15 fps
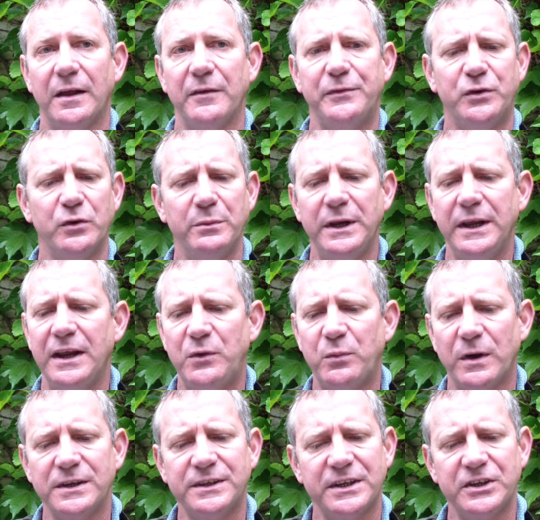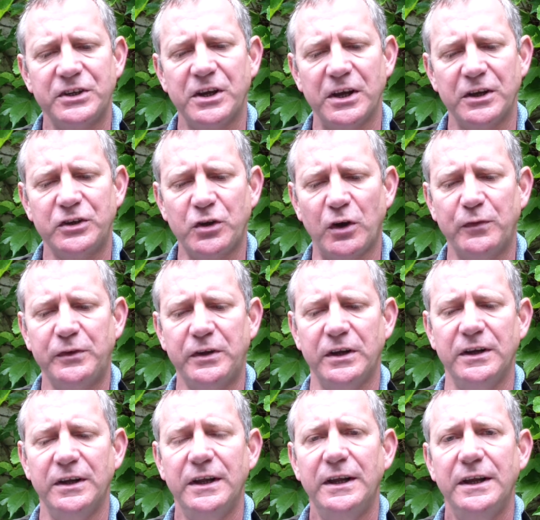to me it was a
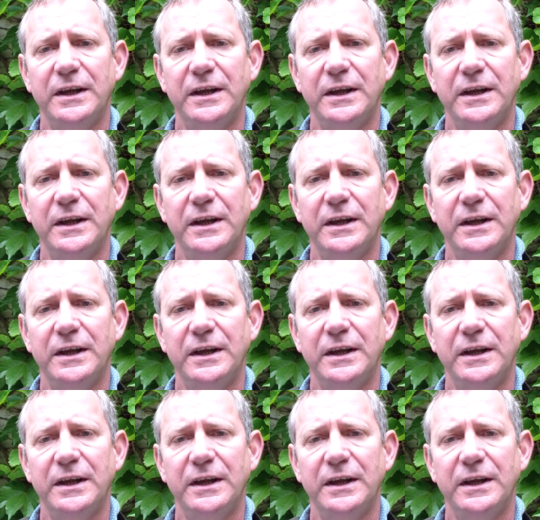softer